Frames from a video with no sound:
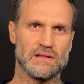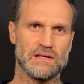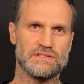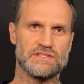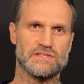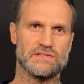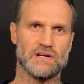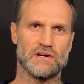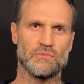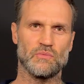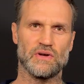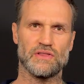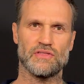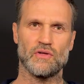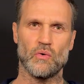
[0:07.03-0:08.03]
let's start
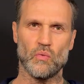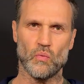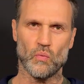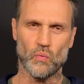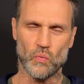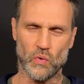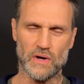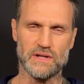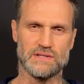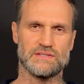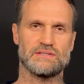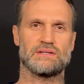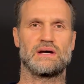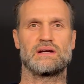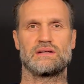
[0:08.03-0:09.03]
with what is
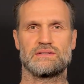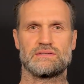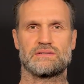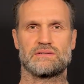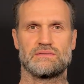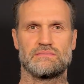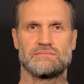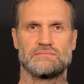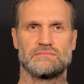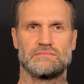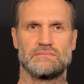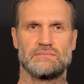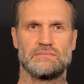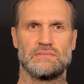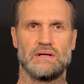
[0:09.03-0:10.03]
science?
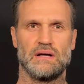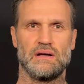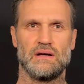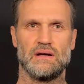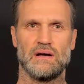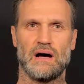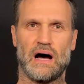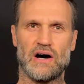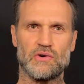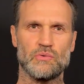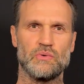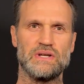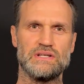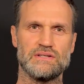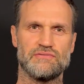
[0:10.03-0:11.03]
How do
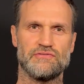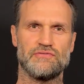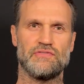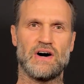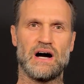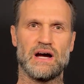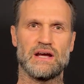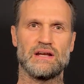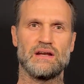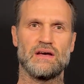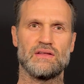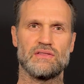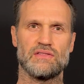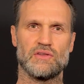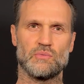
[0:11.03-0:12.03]
we
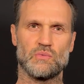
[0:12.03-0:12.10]
define the